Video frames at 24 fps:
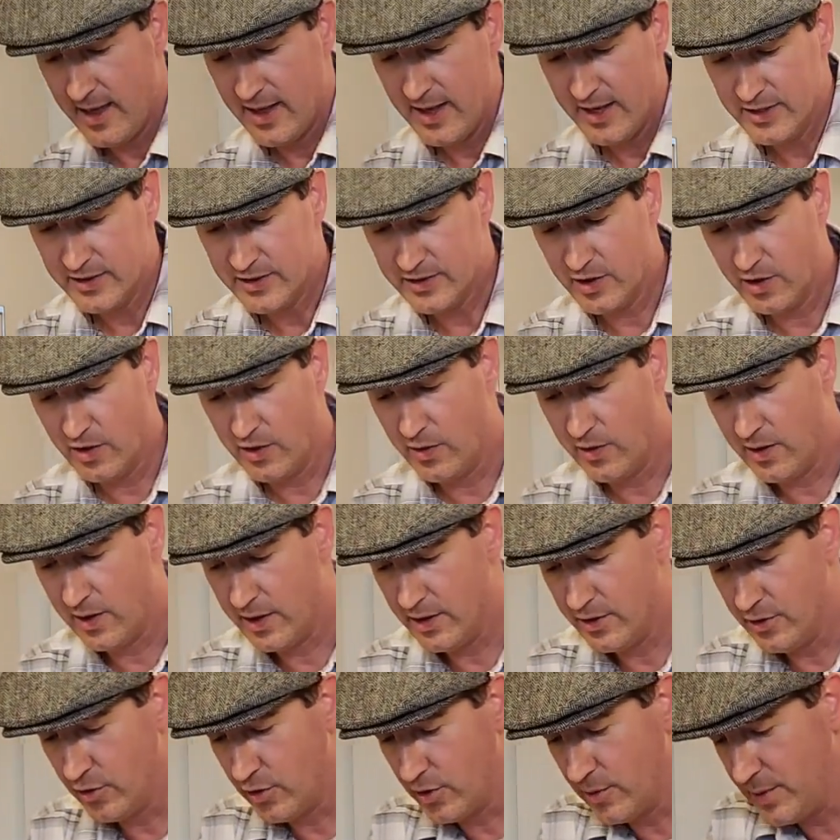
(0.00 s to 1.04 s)
So
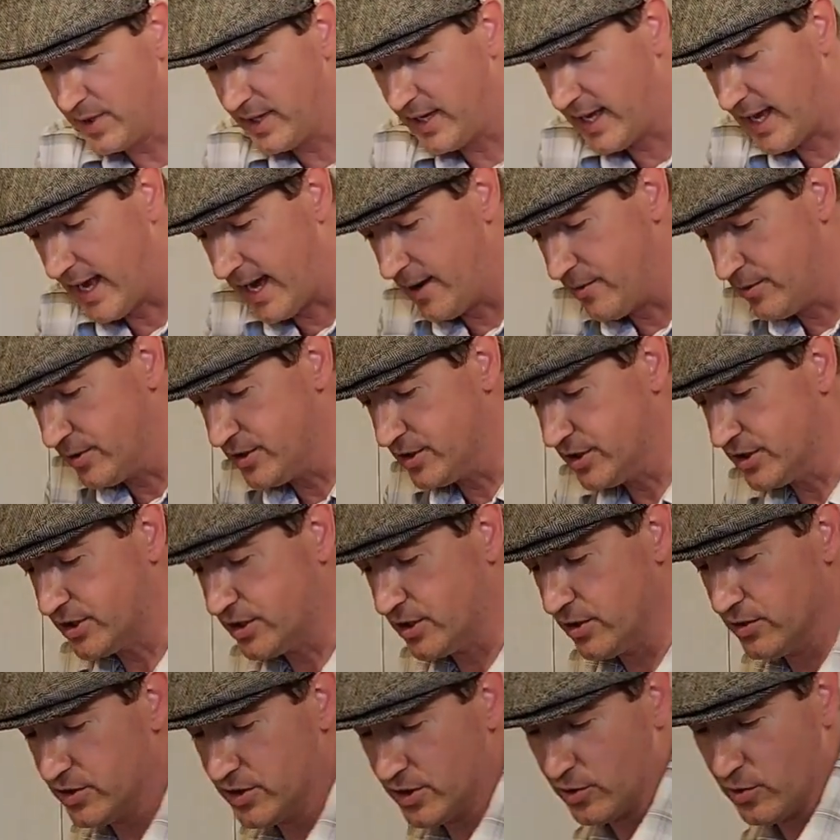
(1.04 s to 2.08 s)
normally I would just go
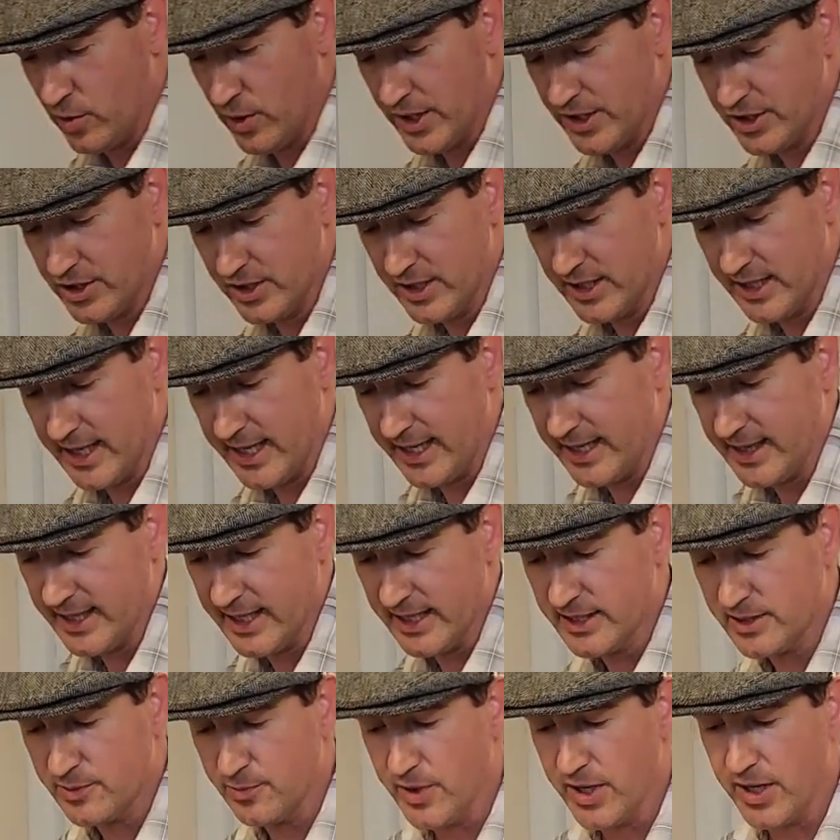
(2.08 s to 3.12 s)
sequentially like
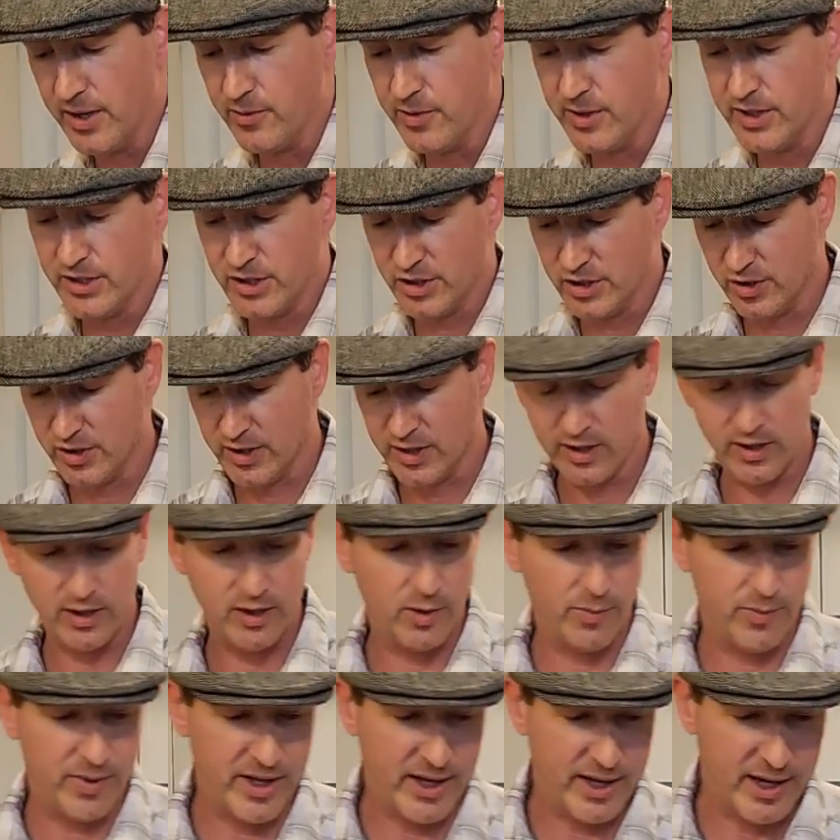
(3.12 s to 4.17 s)
this, but I want to show you a little
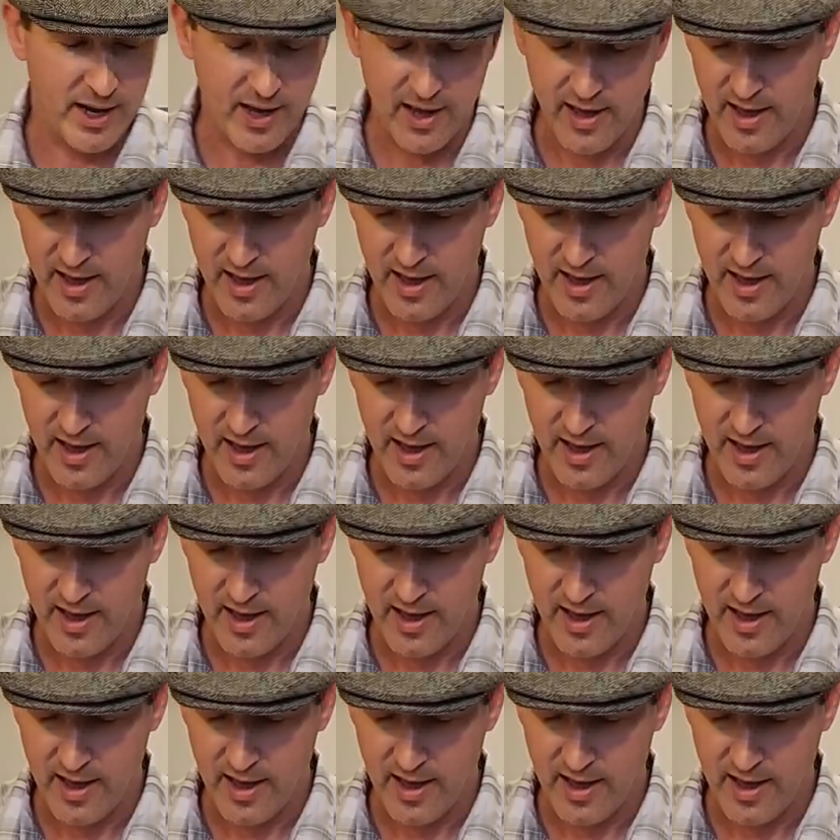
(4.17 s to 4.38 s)
bit